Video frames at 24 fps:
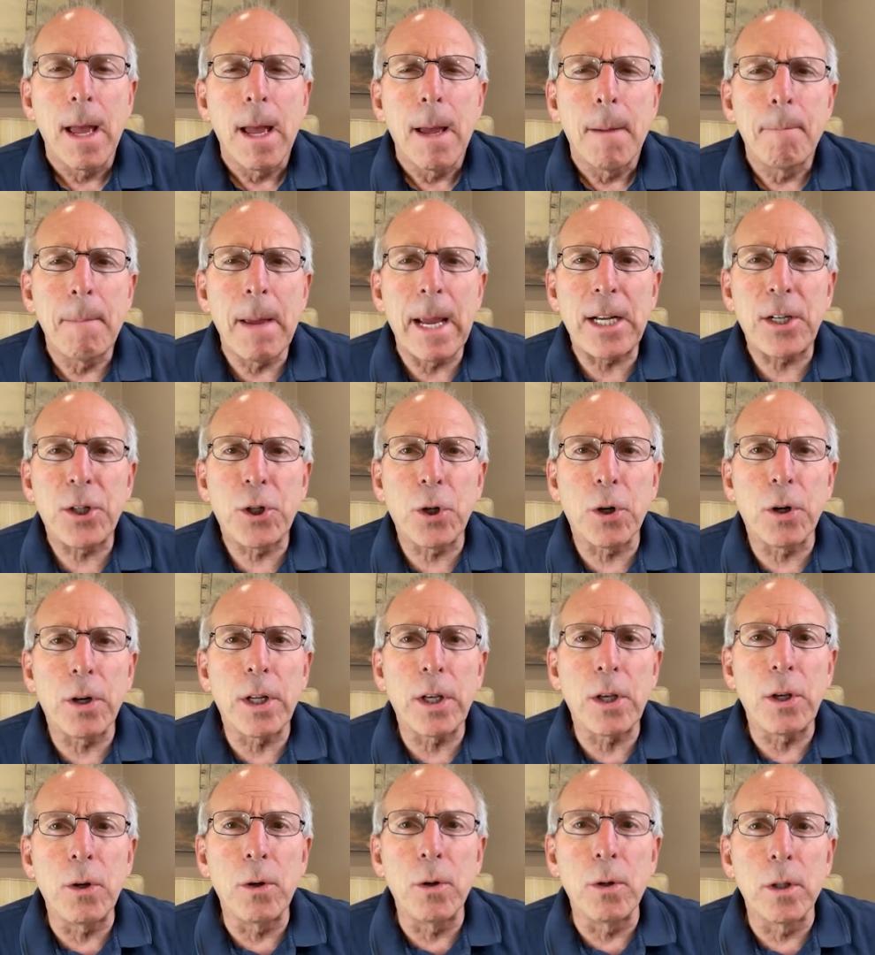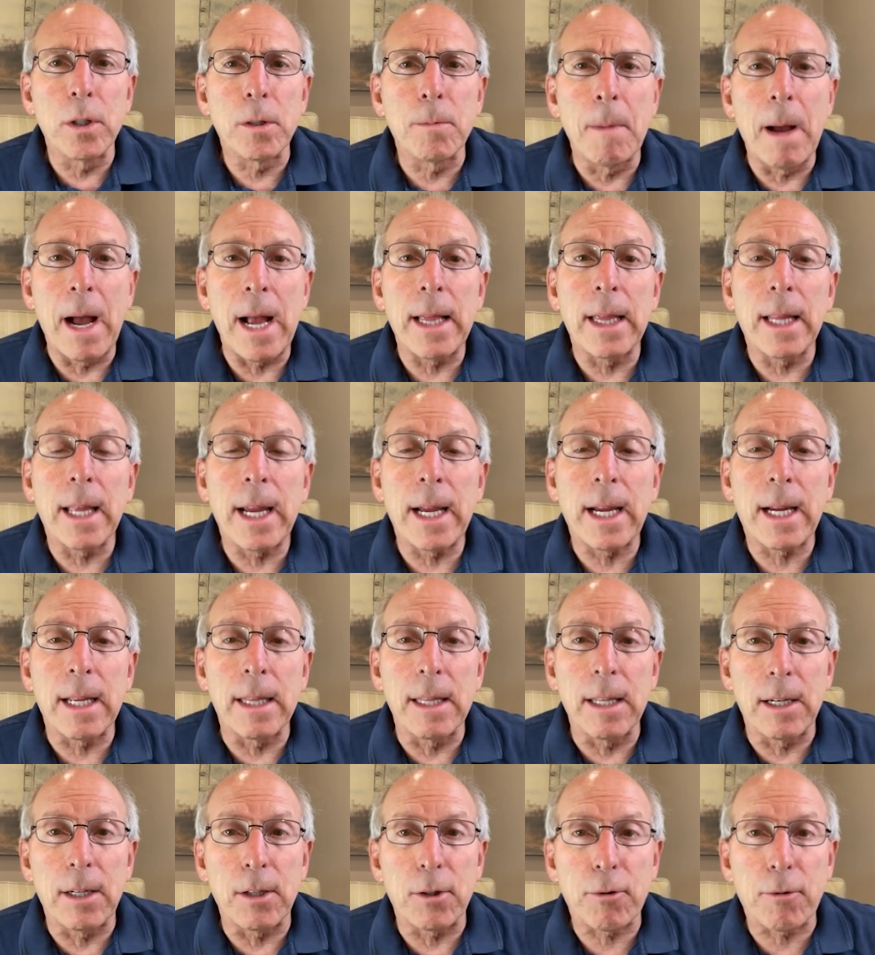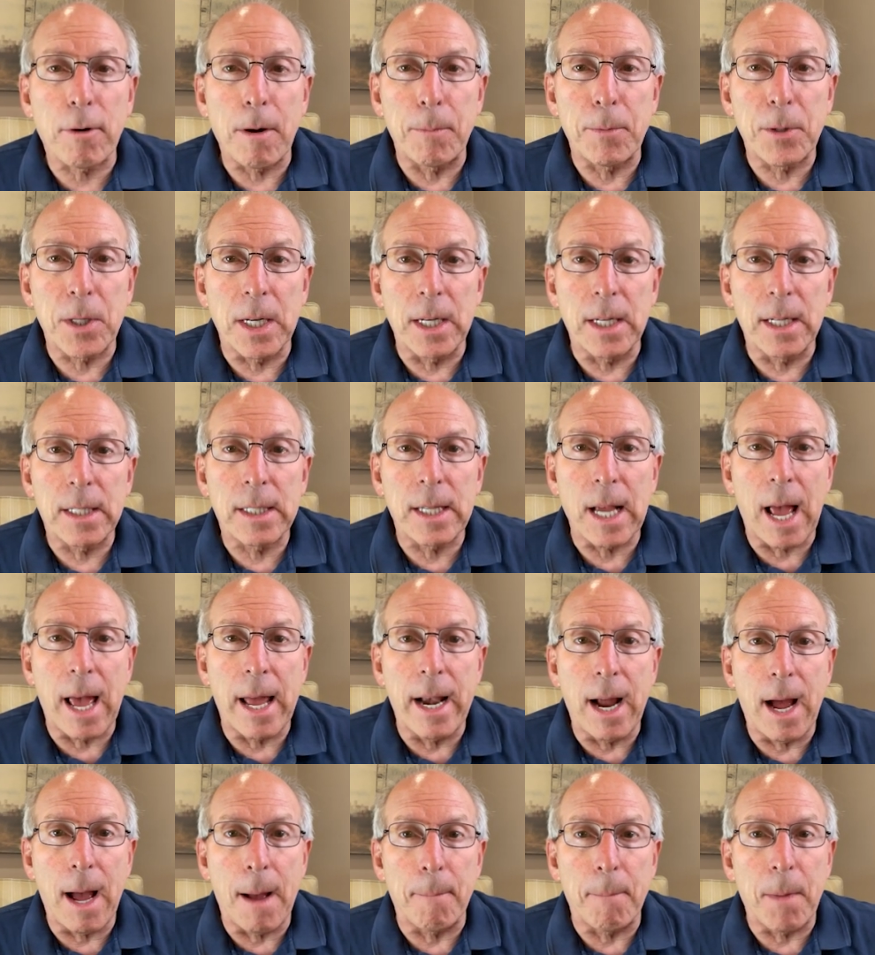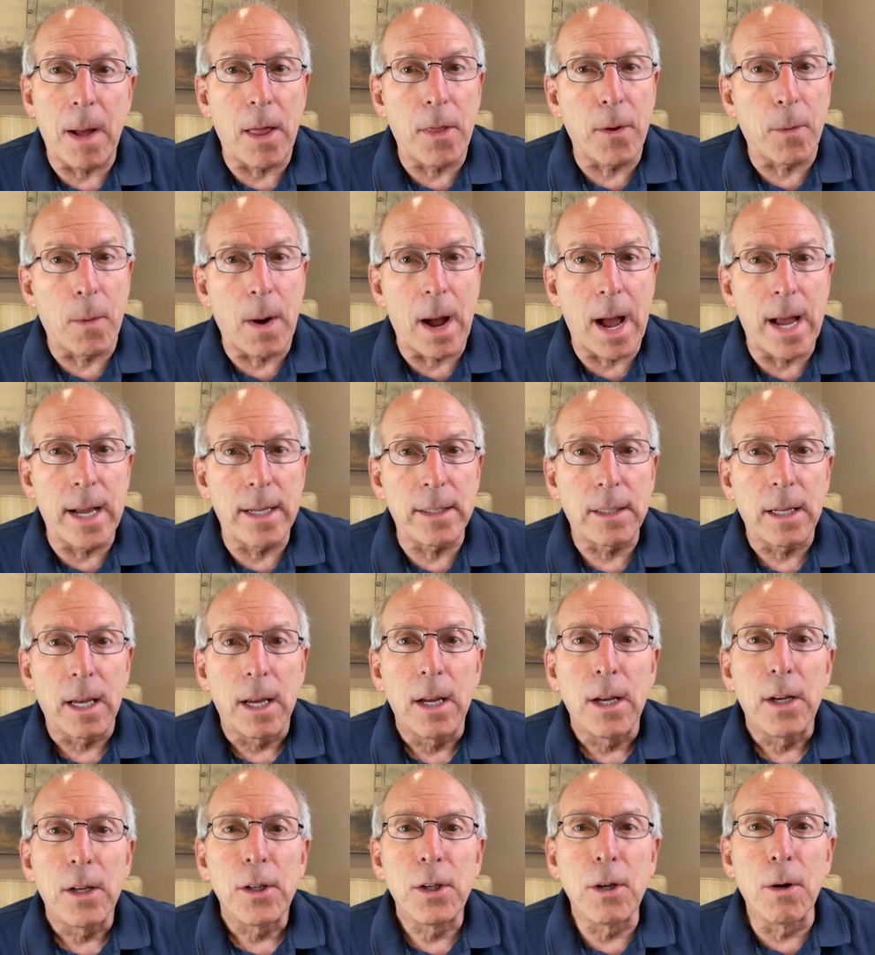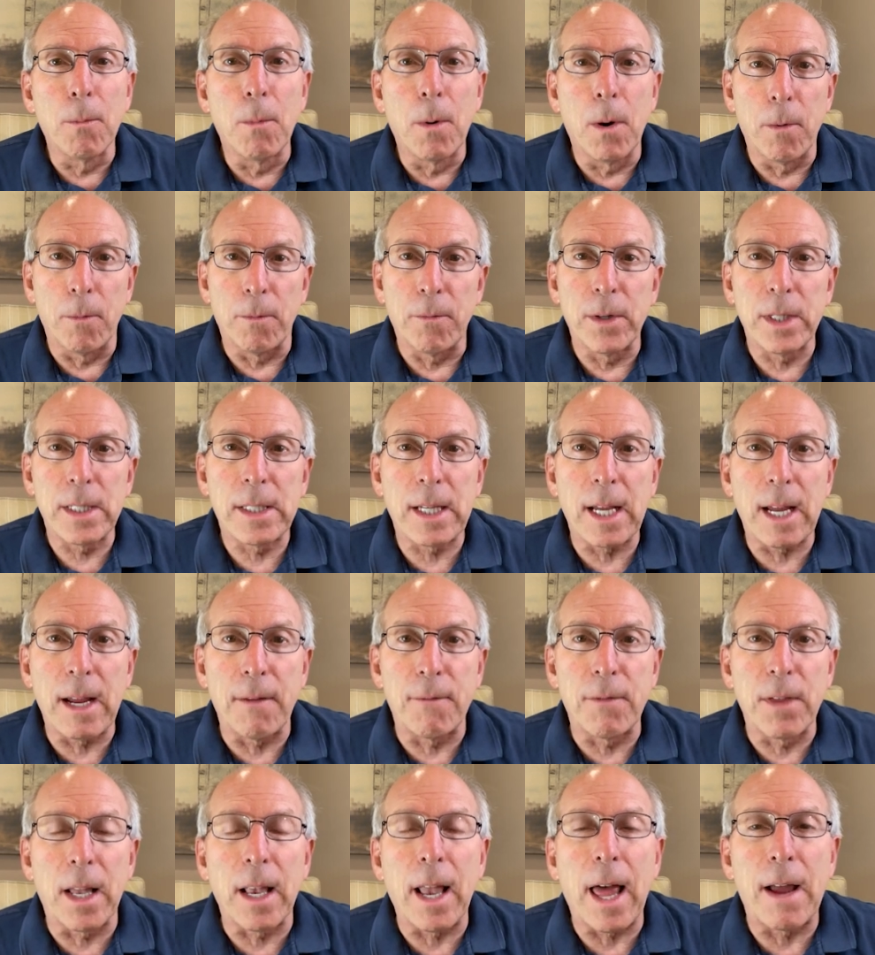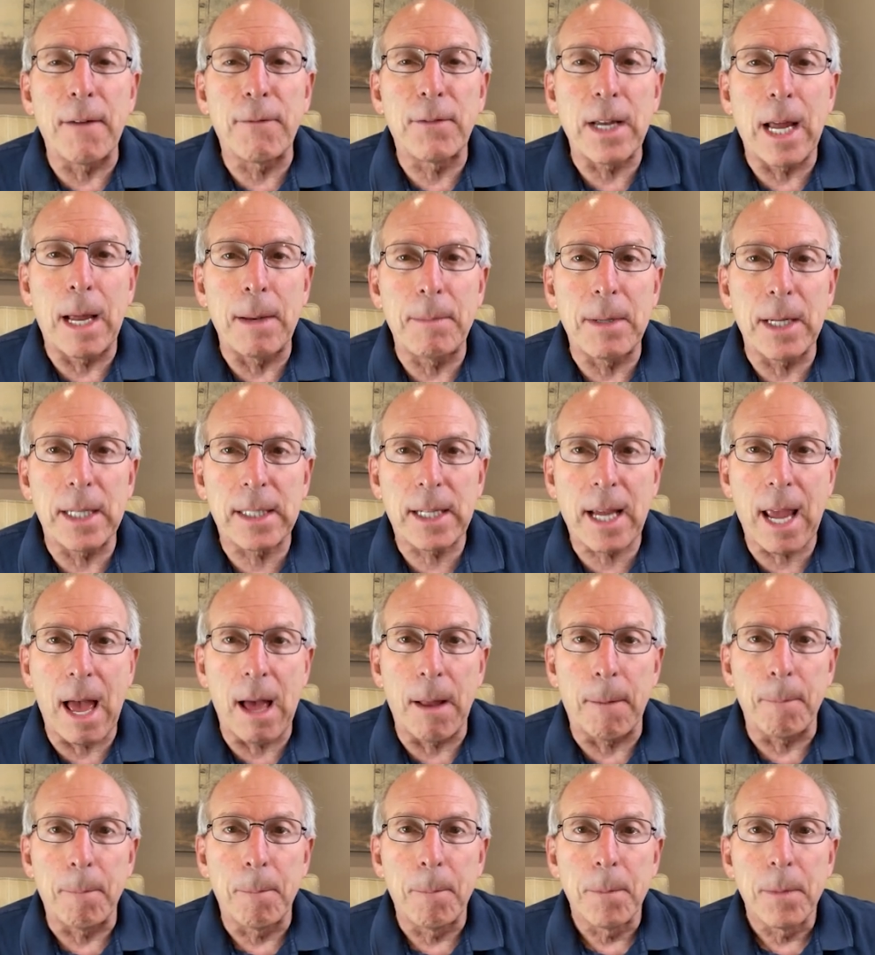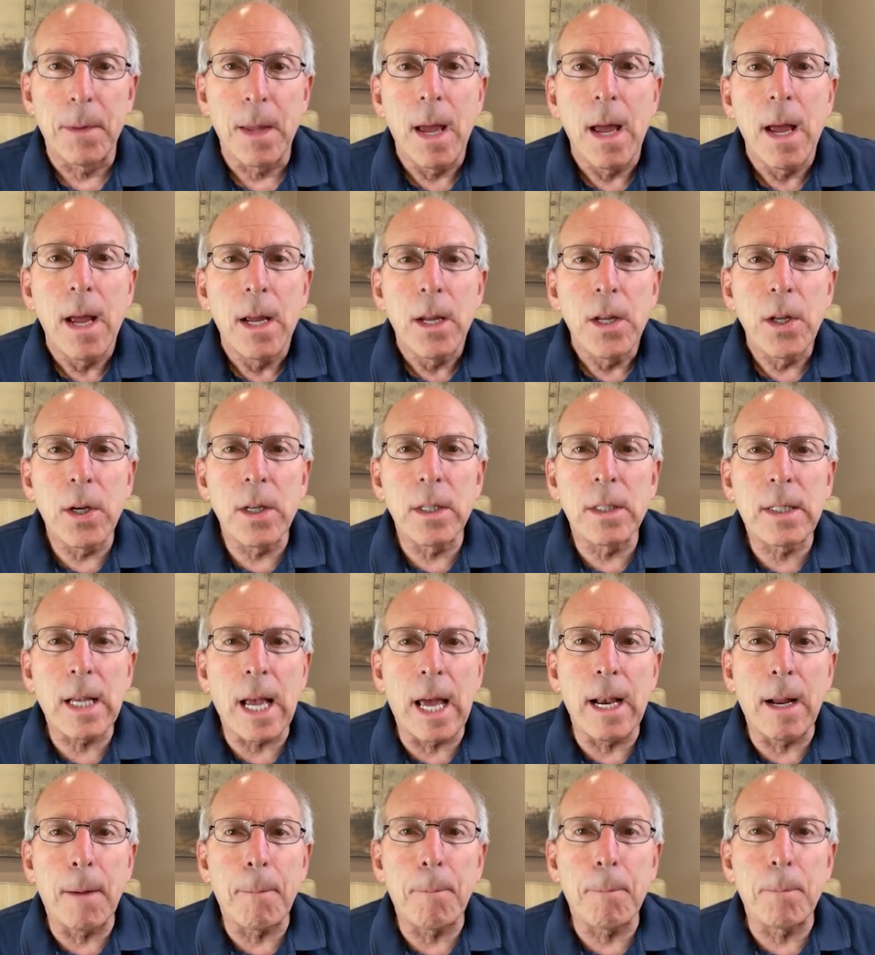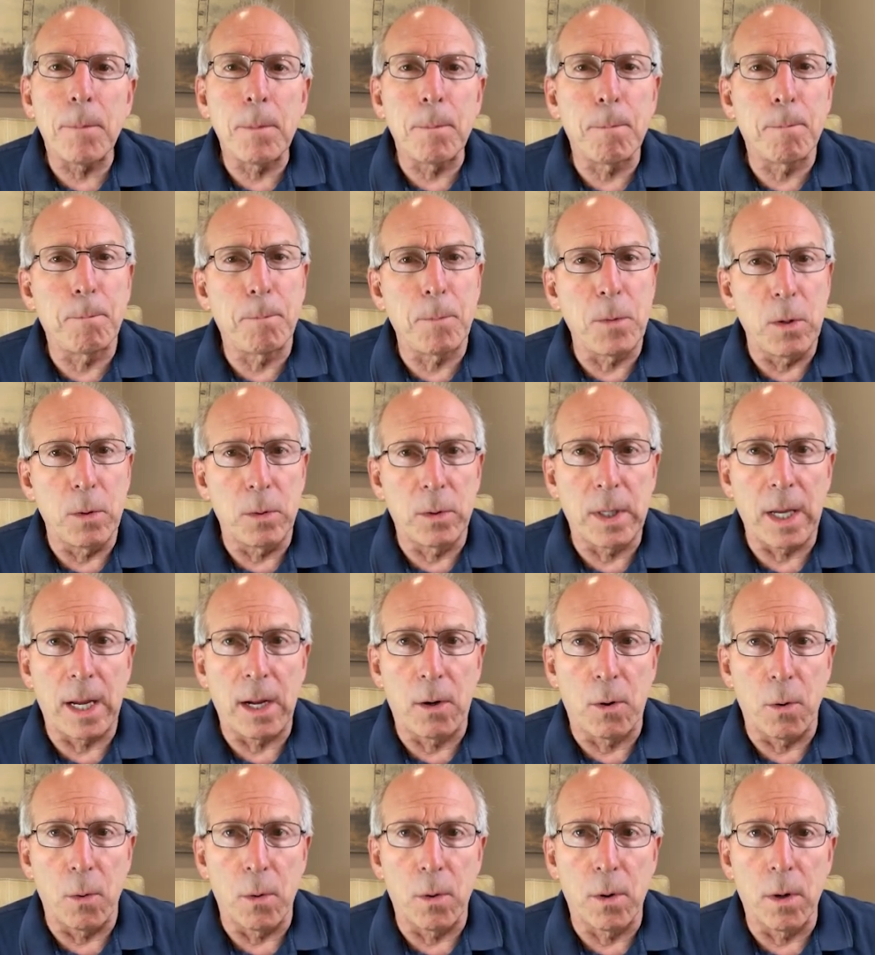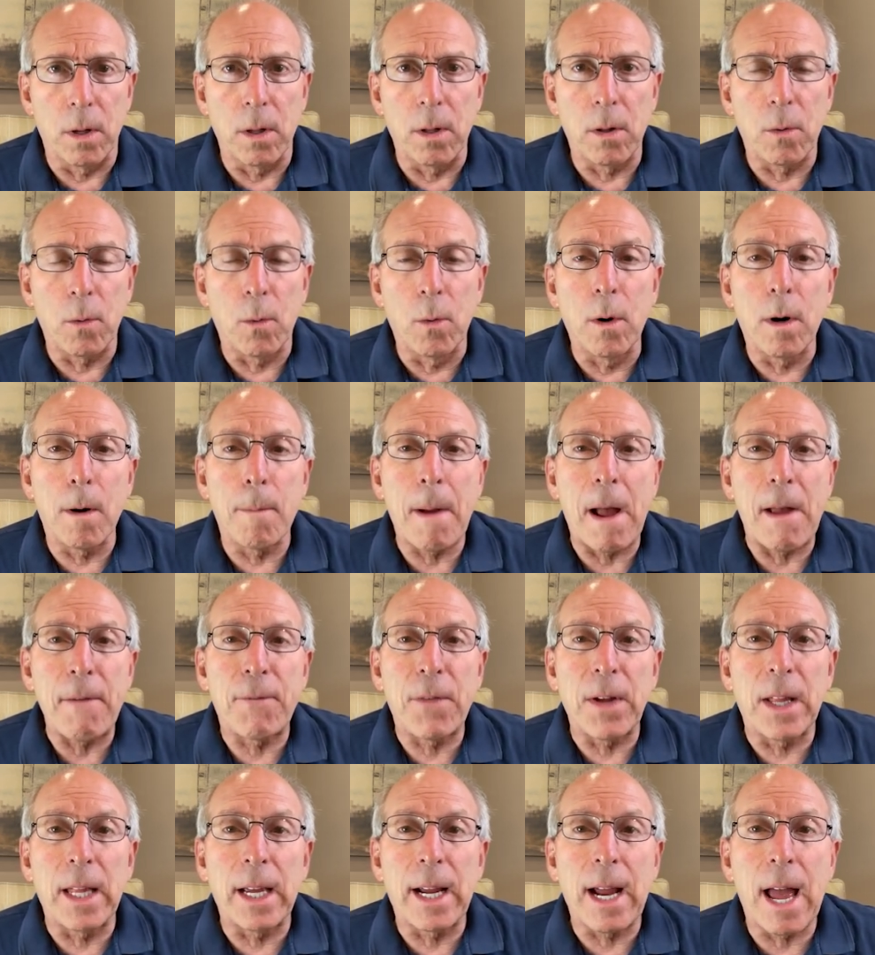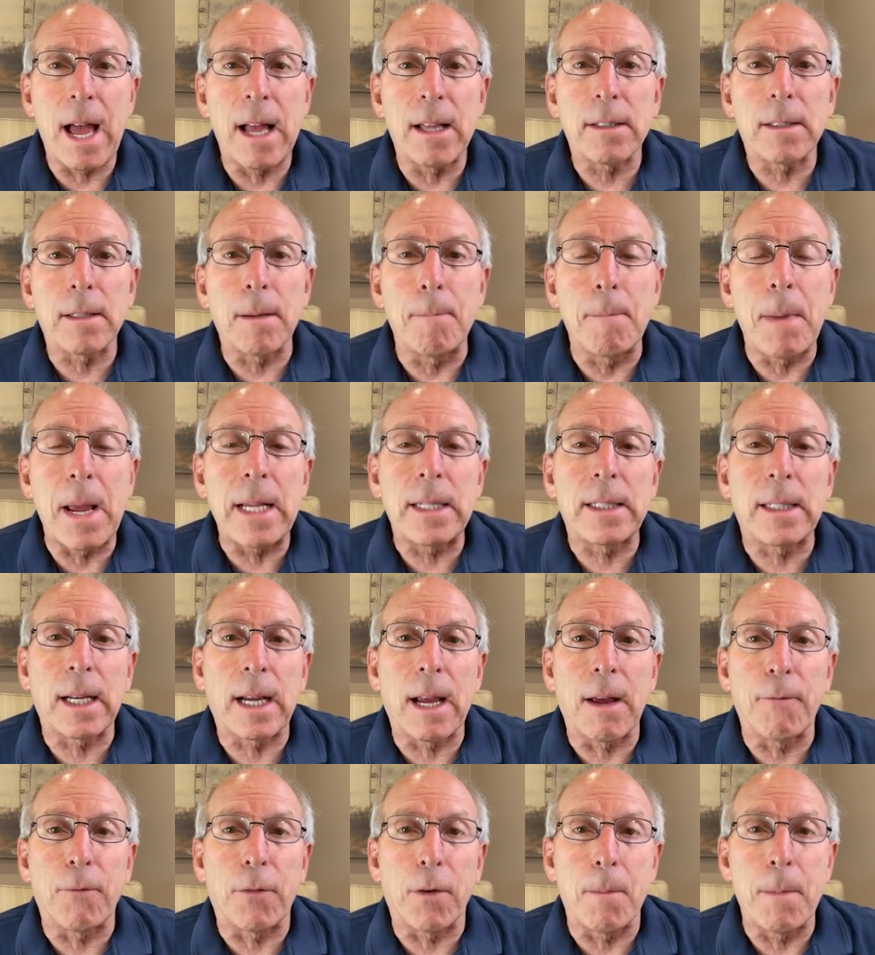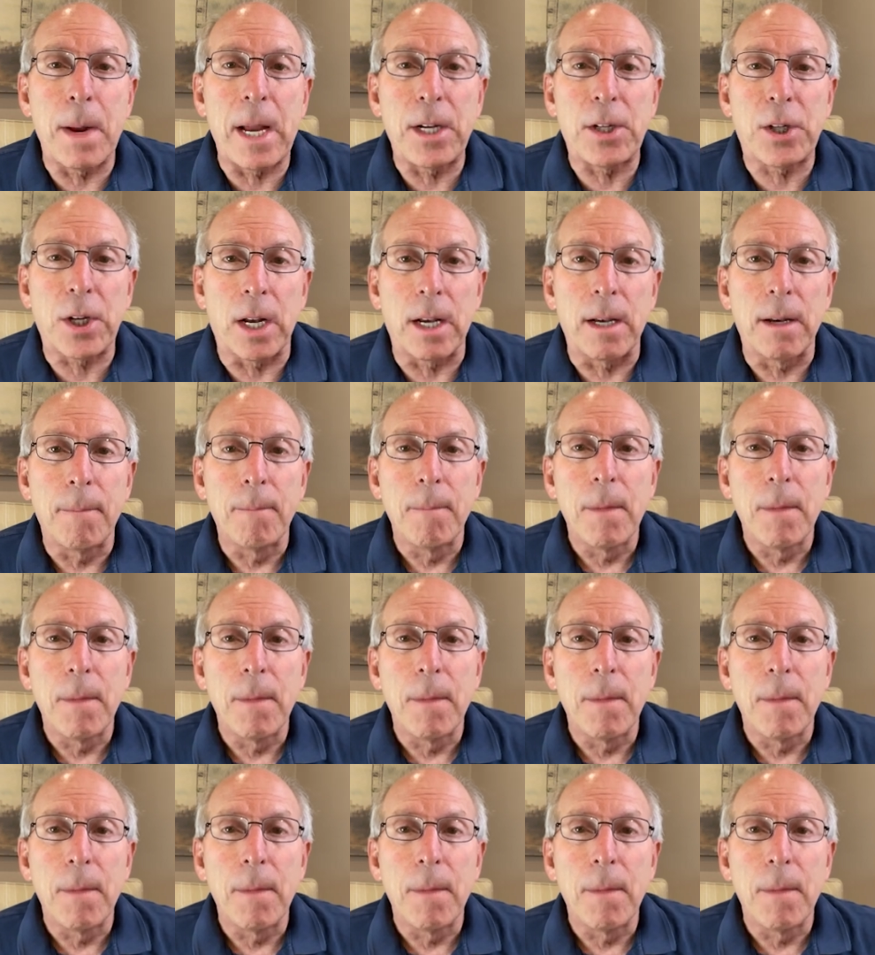Make sure to use my link in the description to sign up, otherwise you won't receive the lifetime discount. You can sign up using Google or by filling out some basic information.